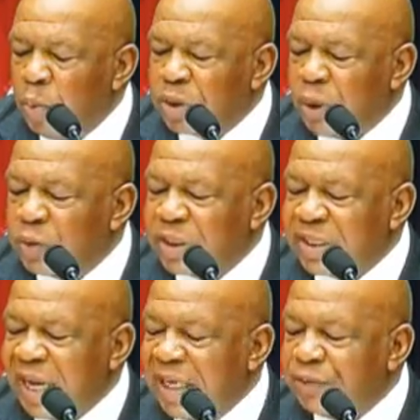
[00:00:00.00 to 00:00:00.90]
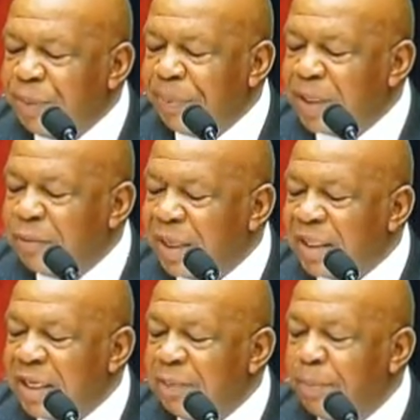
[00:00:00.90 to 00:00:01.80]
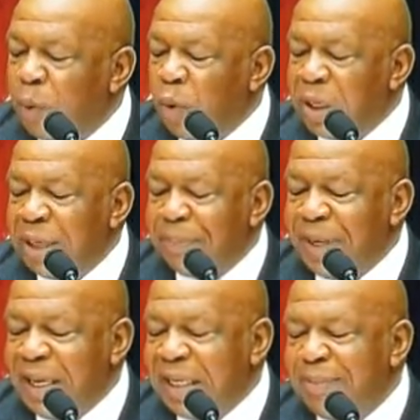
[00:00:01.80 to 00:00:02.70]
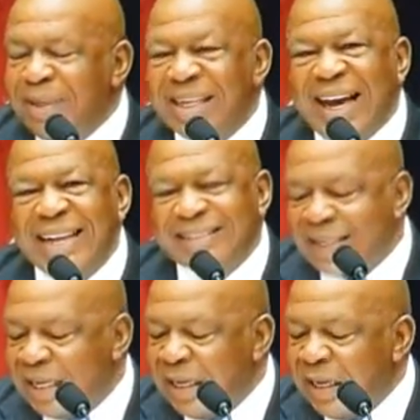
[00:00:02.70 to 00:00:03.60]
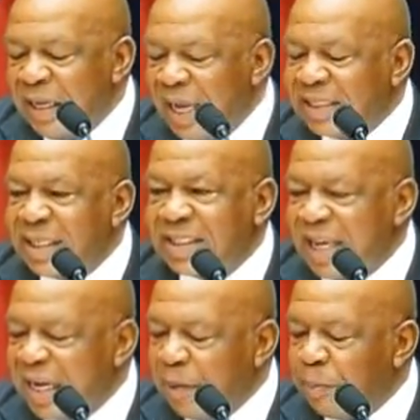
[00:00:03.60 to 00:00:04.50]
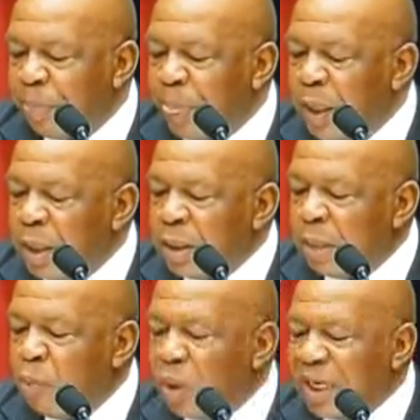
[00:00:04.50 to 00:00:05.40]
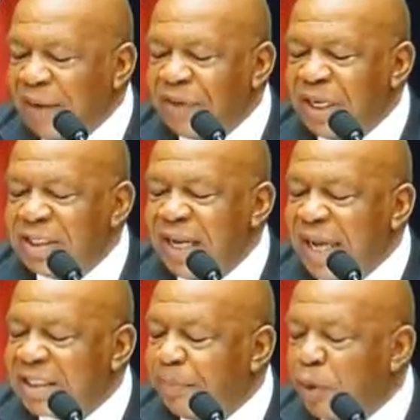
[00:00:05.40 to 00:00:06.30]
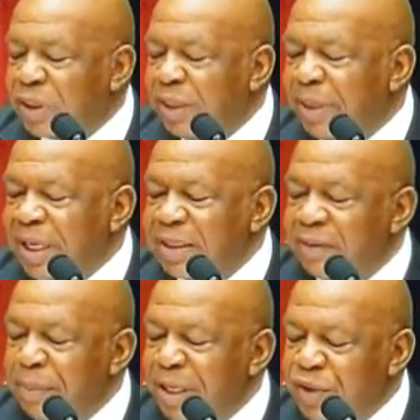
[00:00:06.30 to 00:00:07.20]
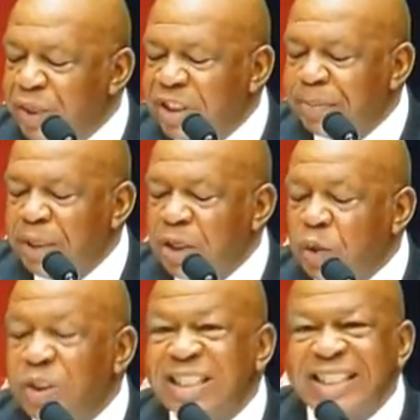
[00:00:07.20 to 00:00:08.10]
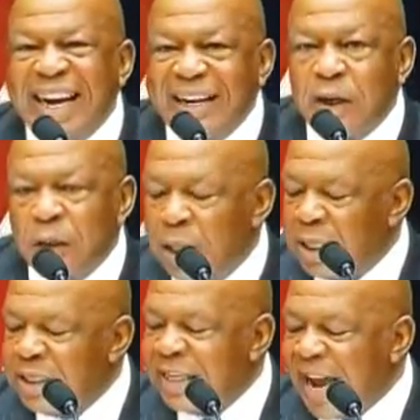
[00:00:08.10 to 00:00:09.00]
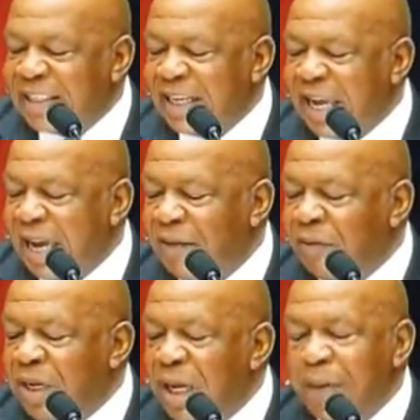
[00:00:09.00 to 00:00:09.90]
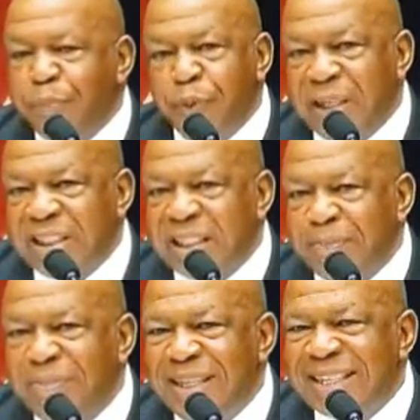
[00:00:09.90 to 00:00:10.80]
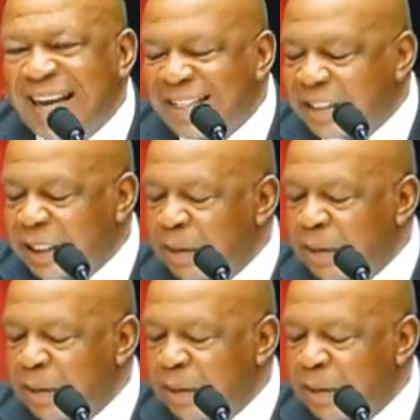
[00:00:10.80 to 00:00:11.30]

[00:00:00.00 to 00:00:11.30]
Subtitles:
told to stay in Tripoli rather than board a plane in Benghazi at 6 a.m. the morning after the attack, supposedly because of the administration's political desire not to have a presence in Benghazi.